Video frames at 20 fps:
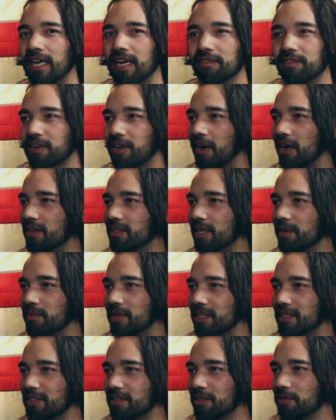have a car that
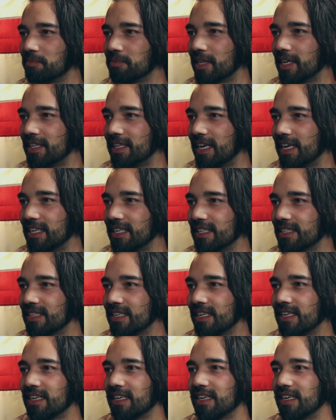we could still play that in.
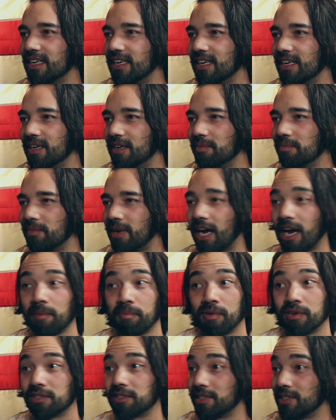I
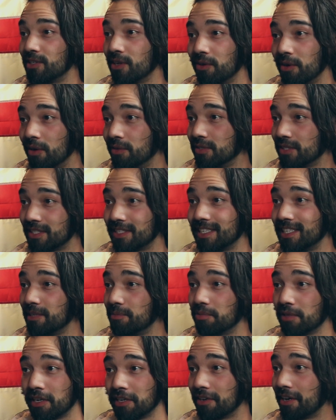personally don't own a
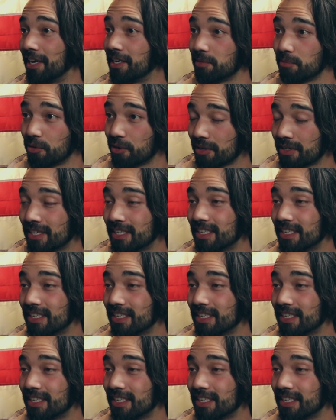CD player anymore.